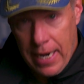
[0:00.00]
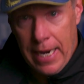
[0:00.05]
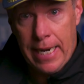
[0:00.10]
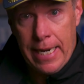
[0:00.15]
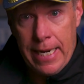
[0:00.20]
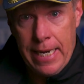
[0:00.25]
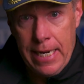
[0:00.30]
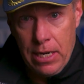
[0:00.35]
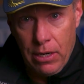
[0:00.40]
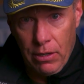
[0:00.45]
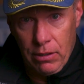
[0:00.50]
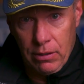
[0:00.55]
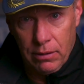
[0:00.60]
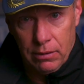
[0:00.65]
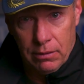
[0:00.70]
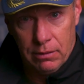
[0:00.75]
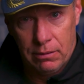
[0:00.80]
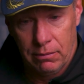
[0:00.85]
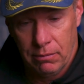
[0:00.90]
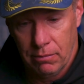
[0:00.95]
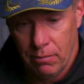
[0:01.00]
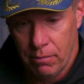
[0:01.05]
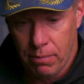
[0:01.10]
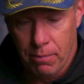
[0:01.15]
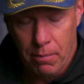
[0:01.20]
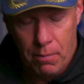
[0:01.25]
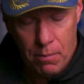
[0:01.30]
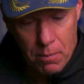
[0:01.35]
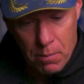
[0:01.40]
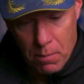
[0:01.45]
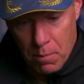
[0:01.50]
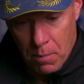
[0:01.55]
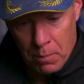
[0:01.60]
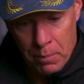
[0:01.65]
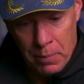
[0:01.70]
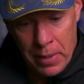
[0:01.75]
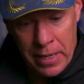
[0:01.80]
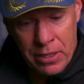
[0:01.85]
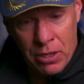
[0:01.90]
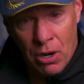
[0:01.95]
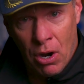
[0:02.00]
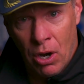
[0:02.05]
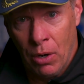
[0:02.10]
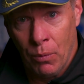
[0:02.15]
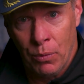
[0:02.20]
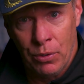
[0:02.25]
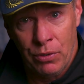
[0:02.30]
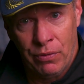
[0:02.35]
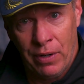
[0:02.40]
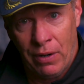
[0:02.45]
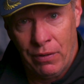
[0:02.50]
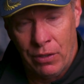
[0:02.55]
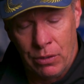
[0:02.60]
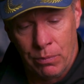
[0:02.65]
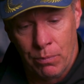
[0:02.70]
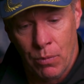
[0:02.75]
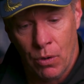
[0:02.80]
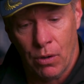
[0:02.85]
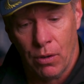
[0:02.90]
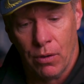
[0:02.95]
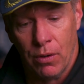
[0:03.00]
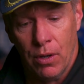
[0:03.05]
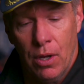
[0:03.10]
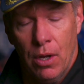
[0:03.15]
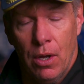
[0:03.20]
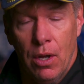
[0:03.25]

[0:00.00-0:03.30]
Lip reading: here. My target was very small.